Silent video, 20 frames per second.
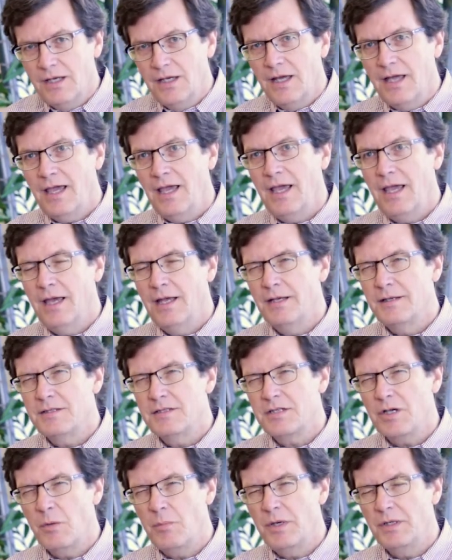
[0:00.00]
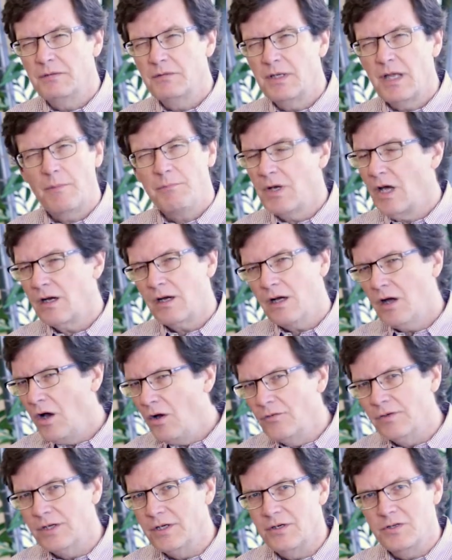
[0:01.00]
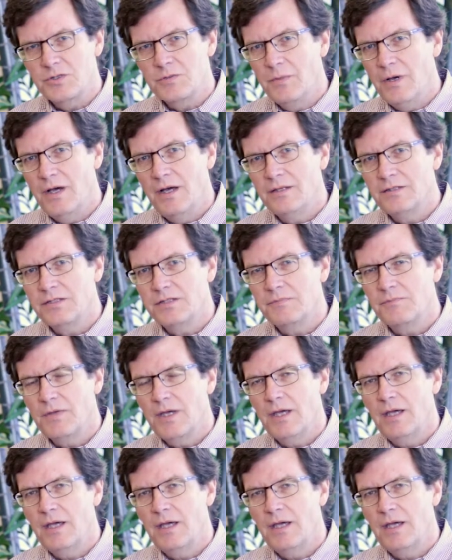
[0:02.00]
And so, but I'm not gone near as much.